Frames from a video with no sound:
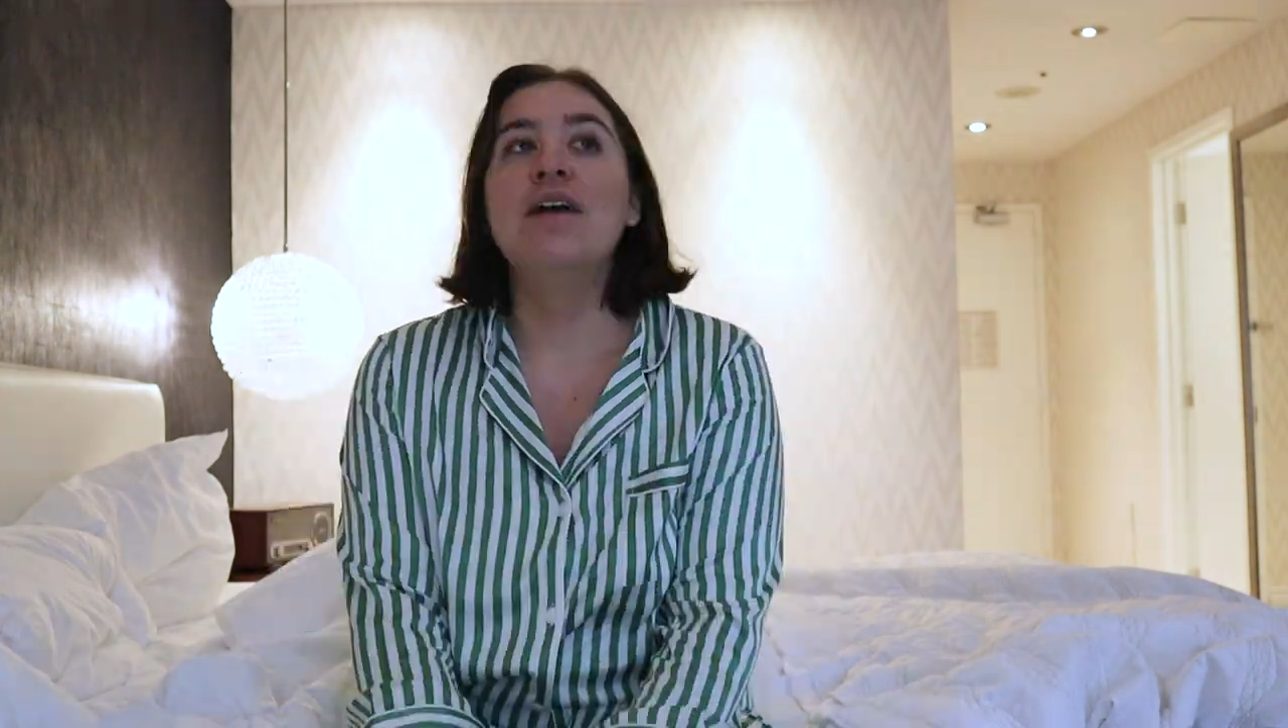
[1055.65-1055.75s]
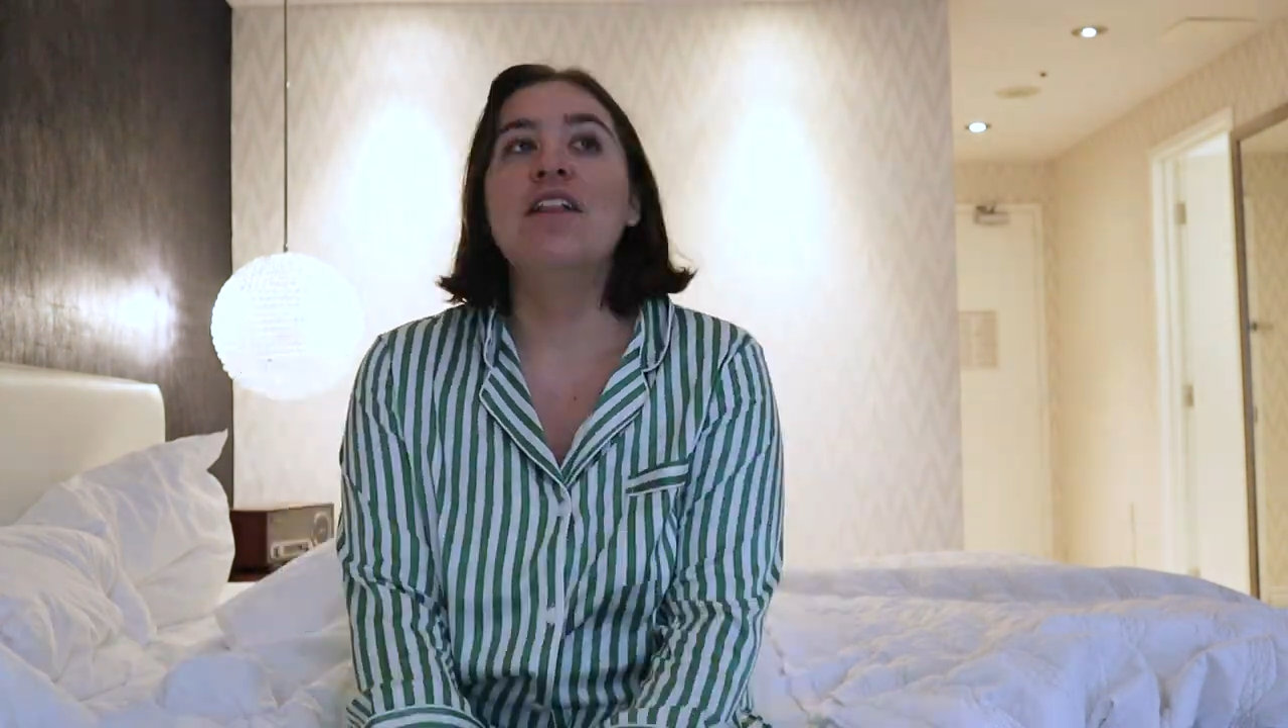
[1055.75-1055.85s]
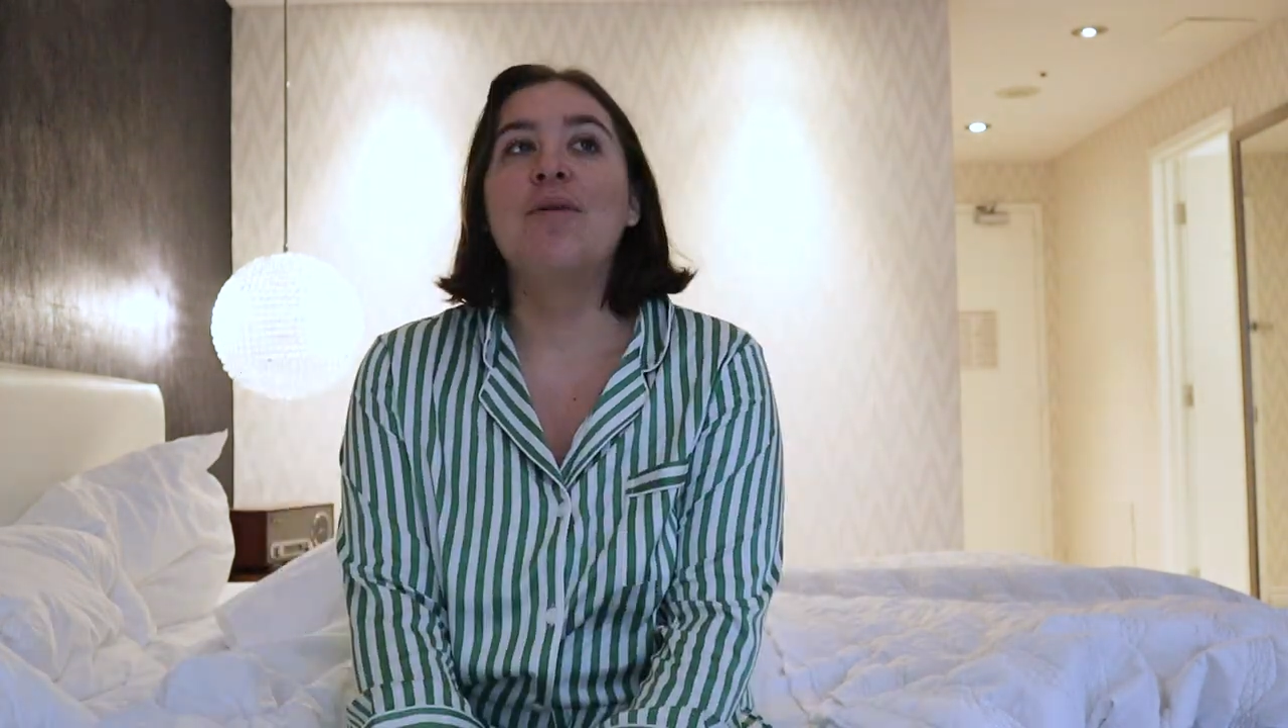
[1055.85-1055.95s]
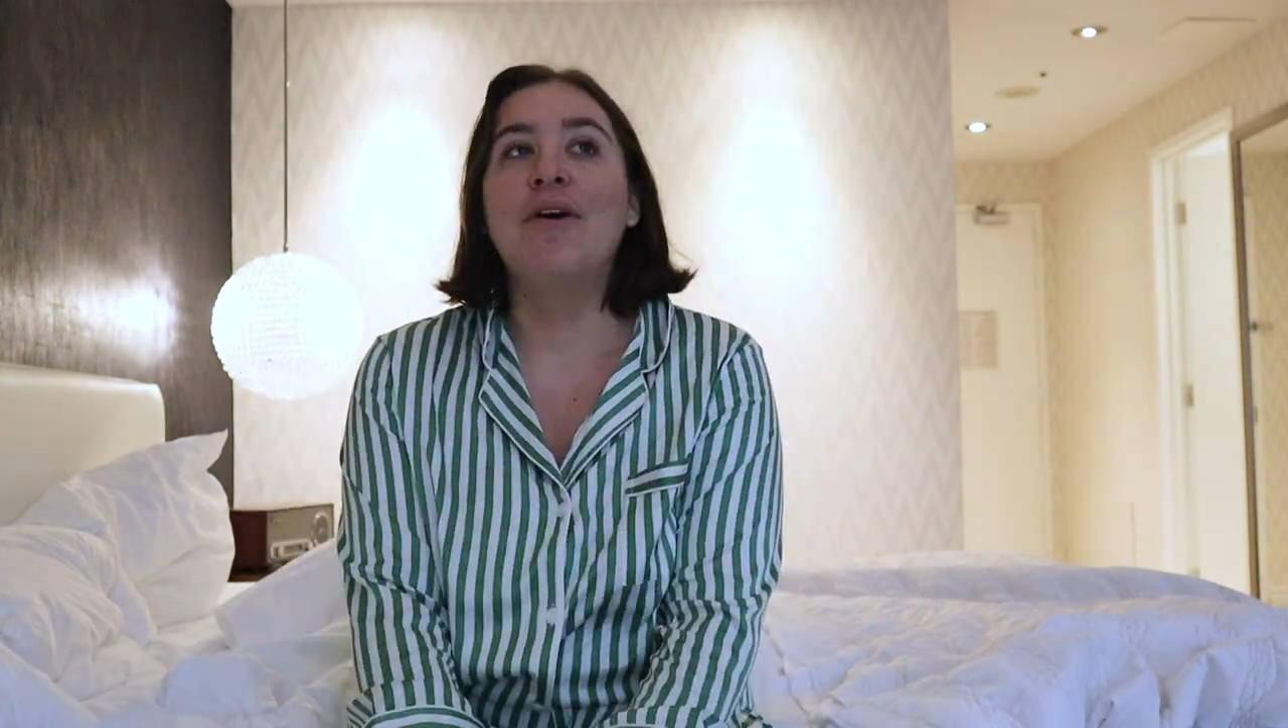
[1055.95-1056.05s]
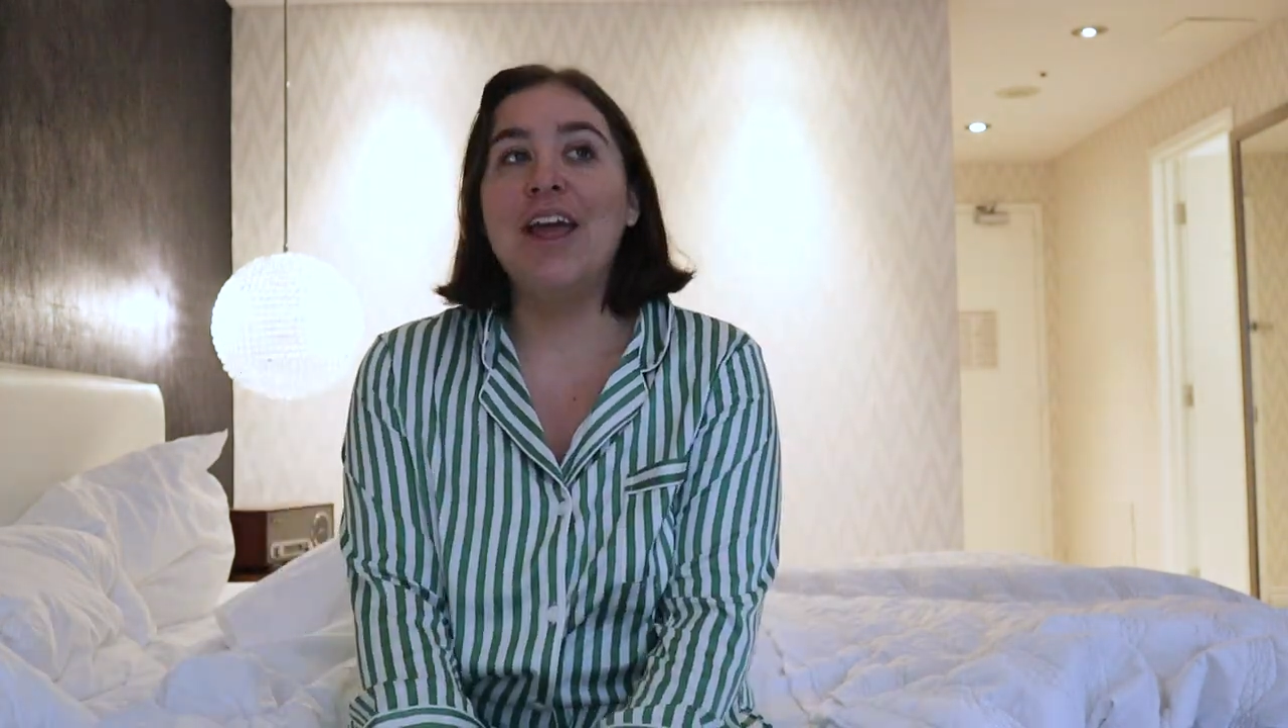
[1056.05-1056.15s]

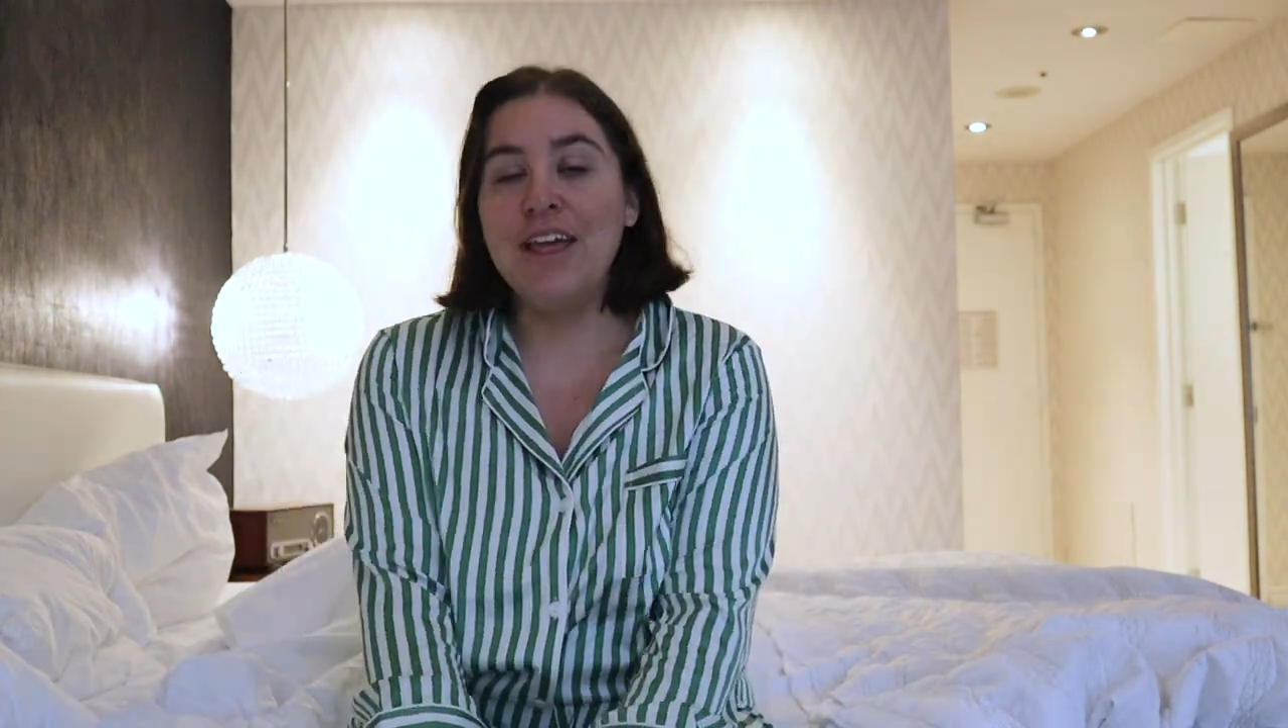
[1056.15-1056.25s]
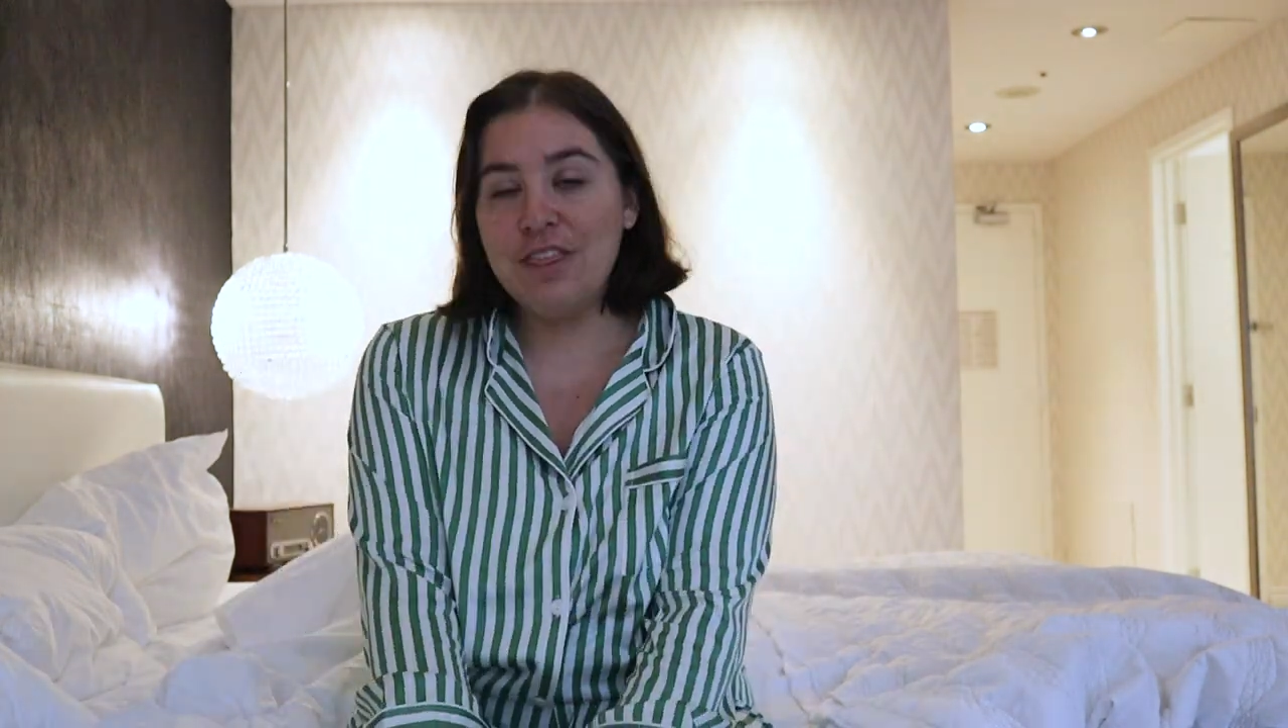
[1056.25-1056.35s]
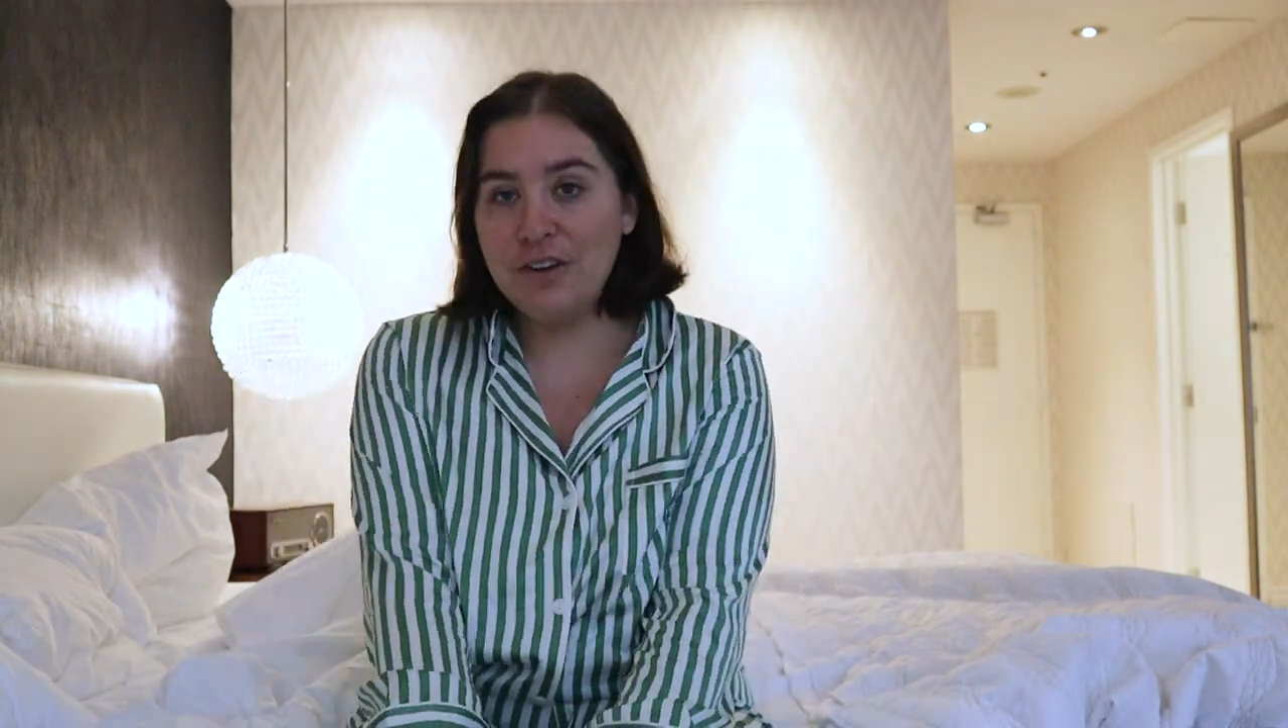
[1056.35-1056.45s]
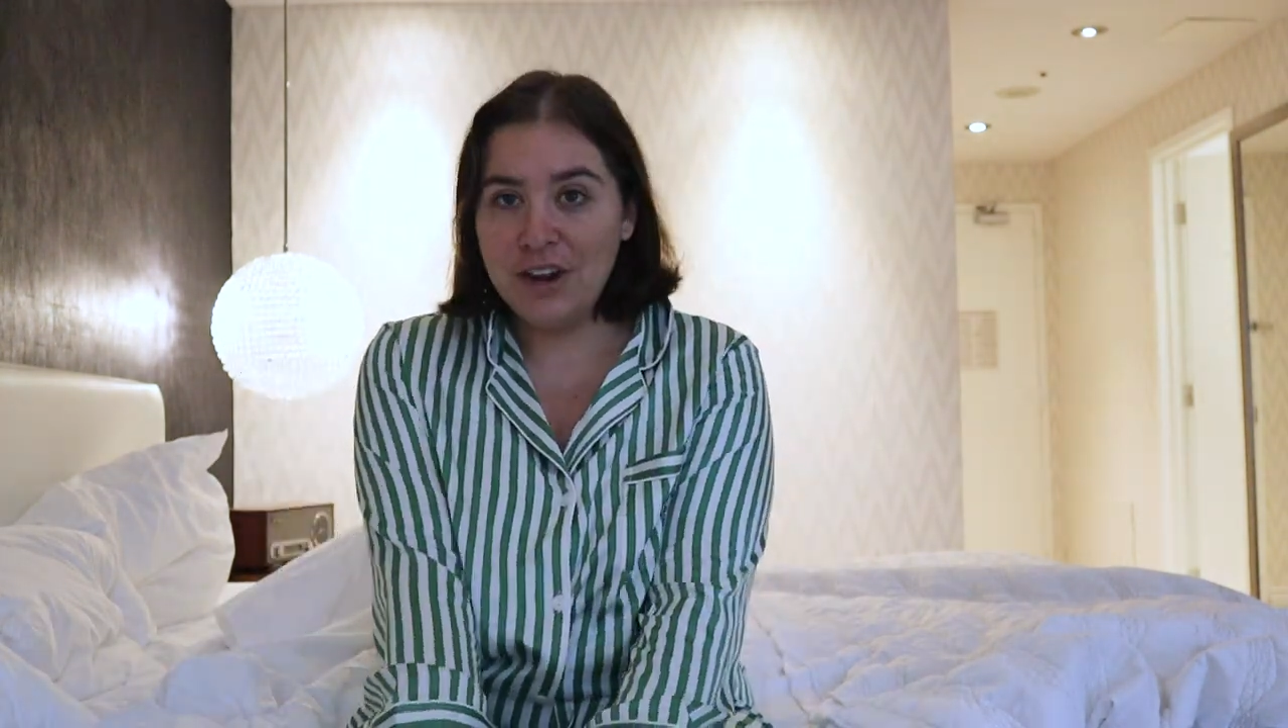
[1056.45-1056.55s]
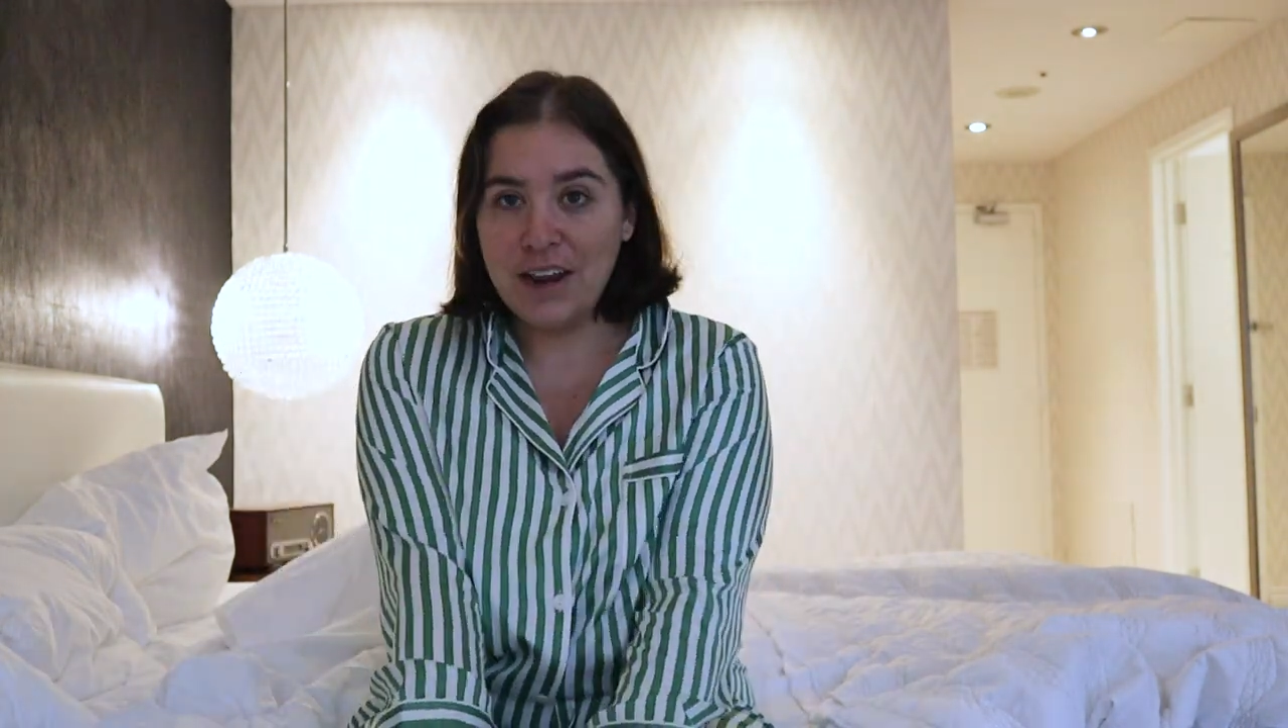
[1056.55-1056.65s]
It's about 8.30